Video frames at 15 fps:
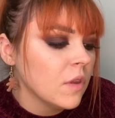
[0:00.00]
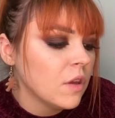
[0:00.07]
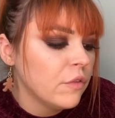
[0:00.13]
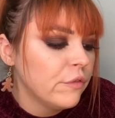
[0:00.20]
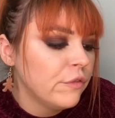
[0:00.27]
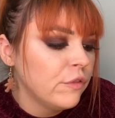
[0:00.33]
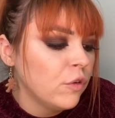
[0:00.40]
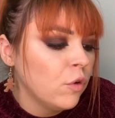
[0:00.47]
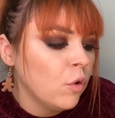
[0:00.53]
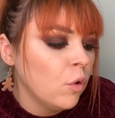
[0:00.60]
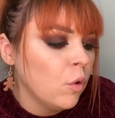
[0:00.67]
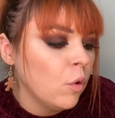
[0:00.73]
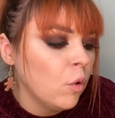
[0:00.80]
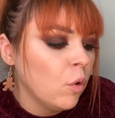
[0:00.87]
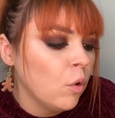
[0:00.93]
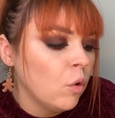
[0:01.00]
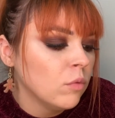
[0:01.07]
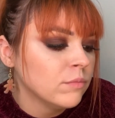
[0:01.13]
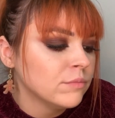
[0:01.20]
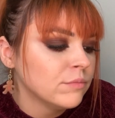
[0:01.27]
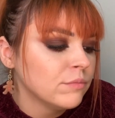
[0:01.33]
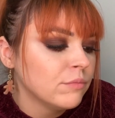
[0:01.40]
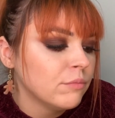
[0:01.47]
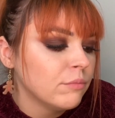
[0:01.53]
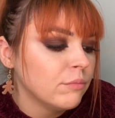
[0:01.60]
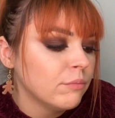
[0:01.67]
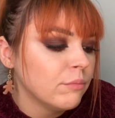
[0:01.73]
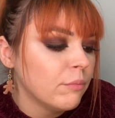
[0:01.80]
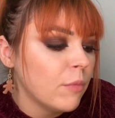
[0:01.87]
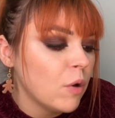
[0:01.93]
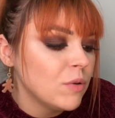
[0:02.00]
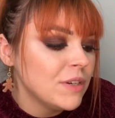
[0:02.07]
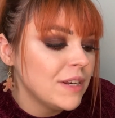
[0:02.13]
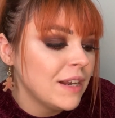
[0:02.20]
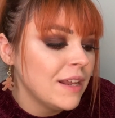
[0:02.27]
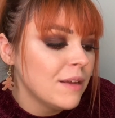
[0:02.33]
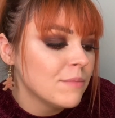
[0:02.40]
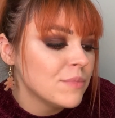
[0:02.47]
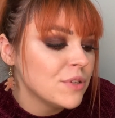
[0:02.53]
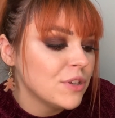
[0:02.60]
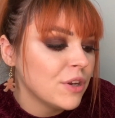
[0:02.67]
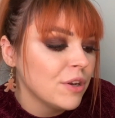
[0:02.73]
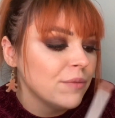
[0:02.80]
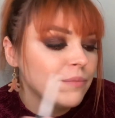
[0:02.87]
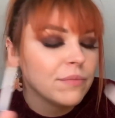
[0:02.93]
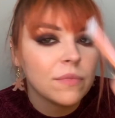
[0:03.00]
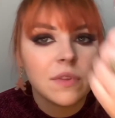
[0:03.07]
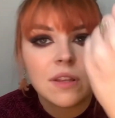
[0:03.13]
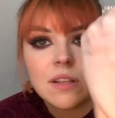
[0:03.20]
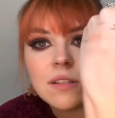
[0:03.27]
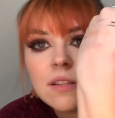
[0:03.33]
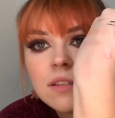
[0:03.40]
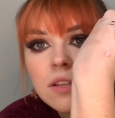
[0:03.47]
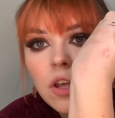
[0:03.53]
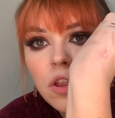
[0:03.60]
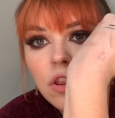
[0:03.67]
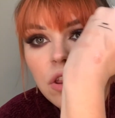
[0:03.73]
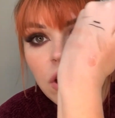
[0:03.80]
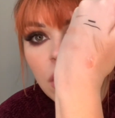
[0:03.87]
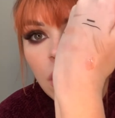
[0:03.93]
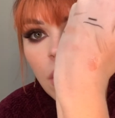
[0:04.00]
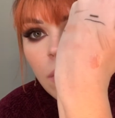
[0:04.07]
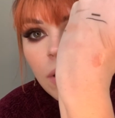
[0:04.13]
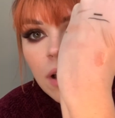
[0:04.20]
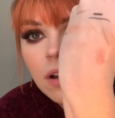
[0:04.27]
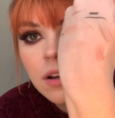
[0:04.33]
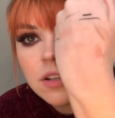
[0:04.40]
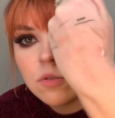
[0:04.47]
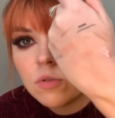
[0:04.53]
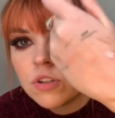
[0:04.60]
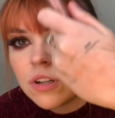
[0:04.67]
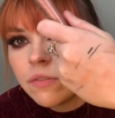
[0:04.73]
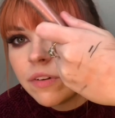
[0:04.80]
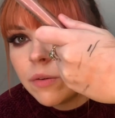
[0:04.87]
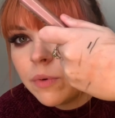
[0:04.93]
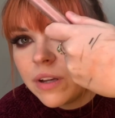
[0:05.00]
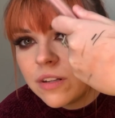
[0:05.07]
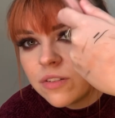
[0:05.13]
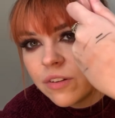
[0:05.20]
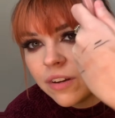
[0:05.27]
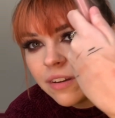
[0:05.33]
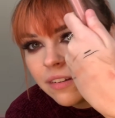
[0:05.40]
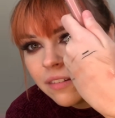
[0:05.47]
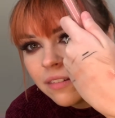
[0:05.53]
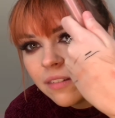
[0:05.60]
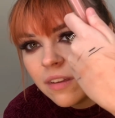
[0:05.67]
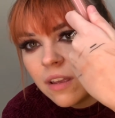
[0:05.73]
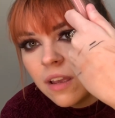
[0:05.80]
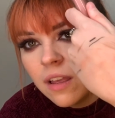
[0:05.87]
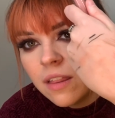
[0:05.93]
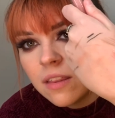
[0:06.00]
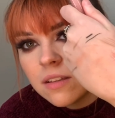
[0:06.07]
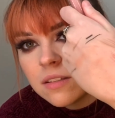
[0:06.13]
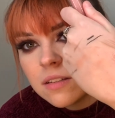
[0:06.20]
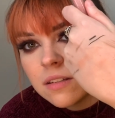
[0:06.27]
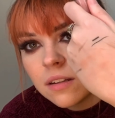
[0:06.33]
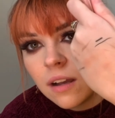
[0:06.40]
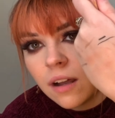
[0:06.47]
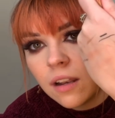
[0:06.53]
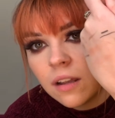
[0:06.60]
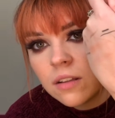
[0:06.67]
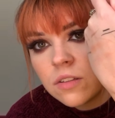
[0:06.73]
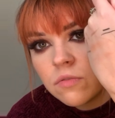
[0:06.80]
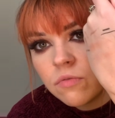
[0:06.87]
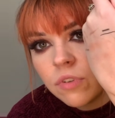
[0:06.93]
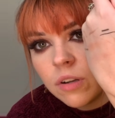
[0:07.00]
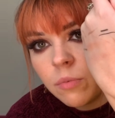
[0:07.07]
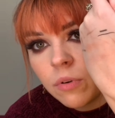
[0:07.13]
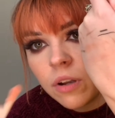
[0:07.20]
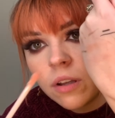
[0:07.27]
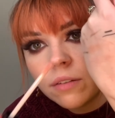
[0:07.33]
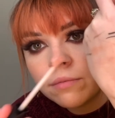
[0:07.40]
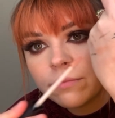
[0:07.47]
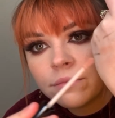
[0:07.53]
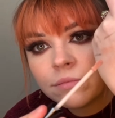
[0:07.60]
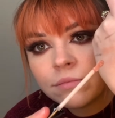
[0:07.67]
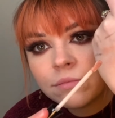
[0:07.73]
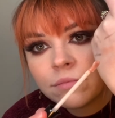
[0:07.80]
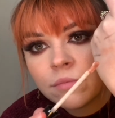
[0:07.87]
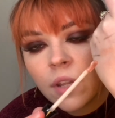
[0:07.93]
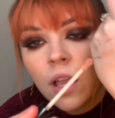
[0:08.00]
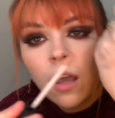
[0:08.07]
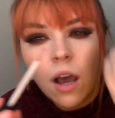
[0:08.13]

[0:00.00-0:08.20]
for moulding your lips, you know. This is the colour. I swatched that really weird, sorry. This is the colour. It's really pretty. I'll